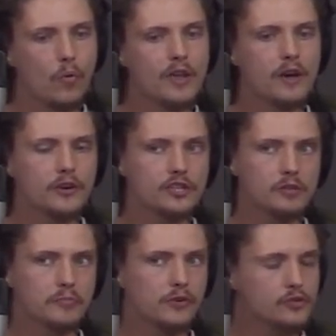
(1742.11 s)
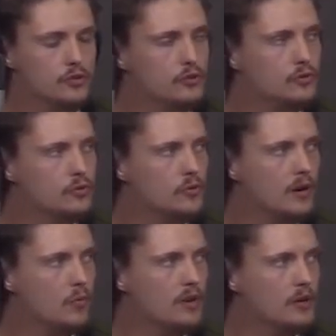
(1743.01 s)
we are not supposed to do,
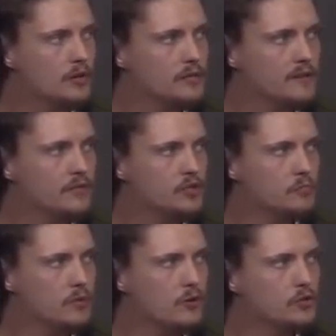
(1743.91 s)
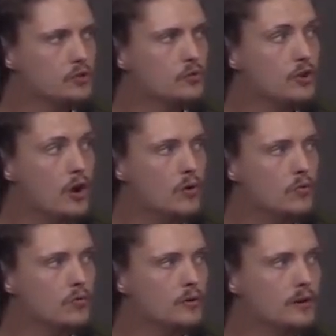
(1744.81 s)
and we are not even supposed to
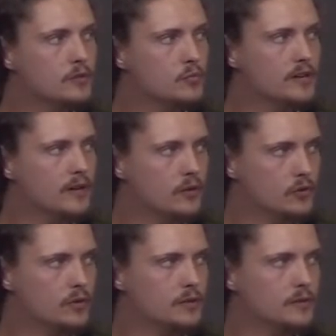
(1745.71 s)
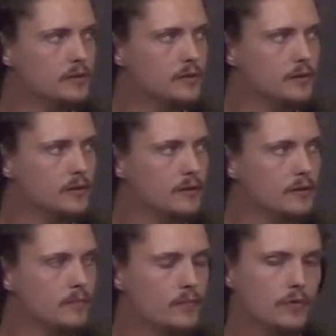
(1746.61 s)
know that we can do it mm-hmm.
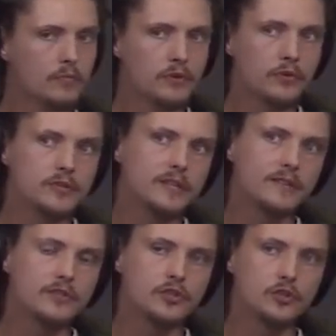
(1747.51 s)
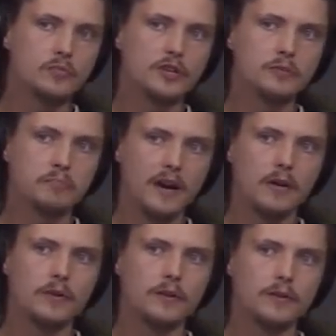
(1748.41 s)
because it gives us too much
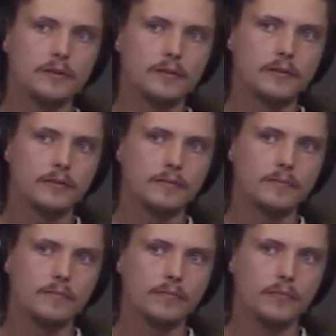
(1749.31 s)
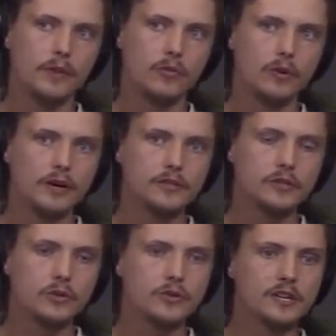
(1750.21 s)
power. Yeah. Right?
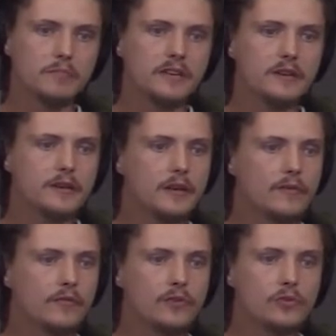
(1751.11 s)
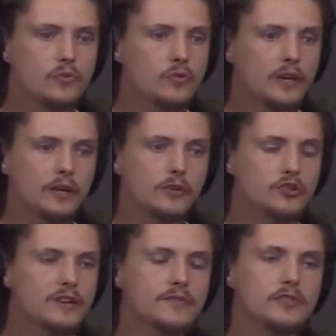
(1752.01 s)
Because, I mean, if you can go
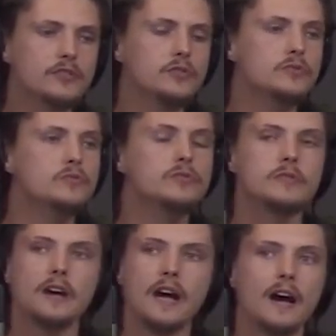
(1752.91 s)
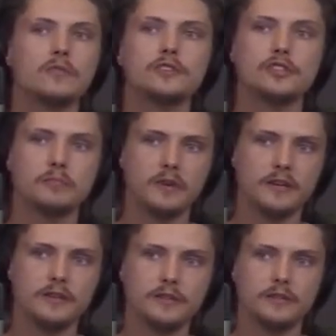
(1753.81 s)
travel to outer
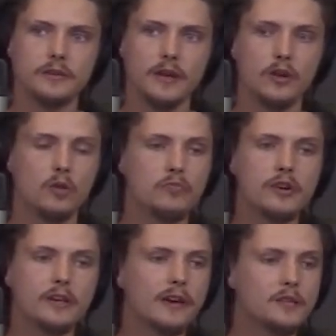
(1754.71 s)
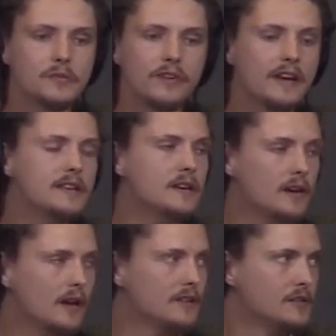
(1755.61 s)
space and communicate with any
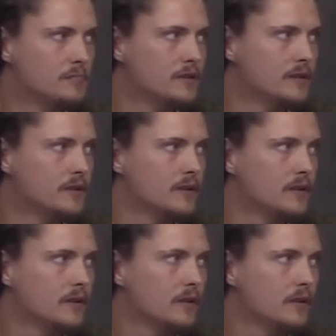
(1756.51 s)
enlightened being,